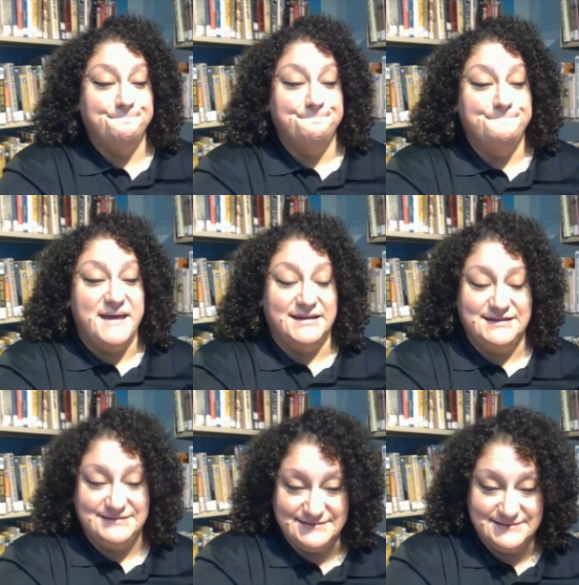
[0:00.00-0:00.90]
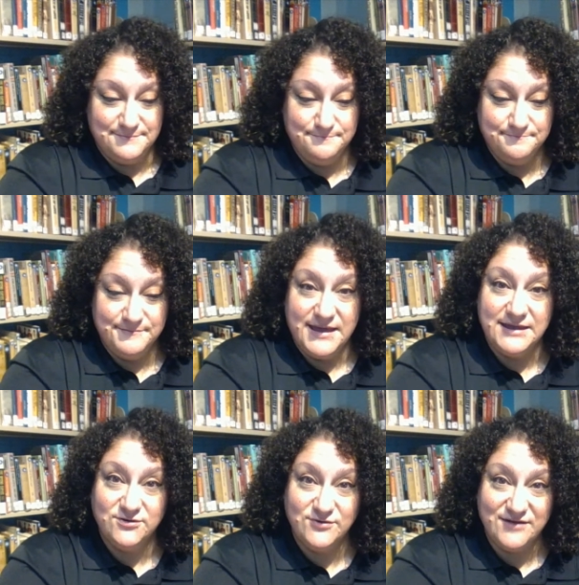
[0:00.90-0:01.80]
magnetism
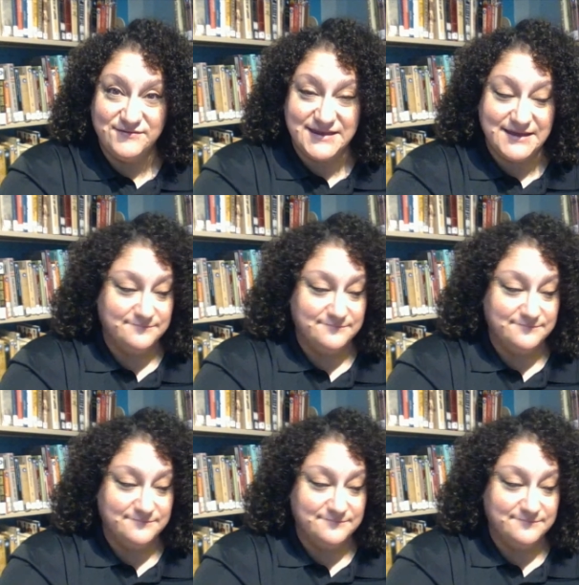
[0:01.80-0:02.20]
and gravity.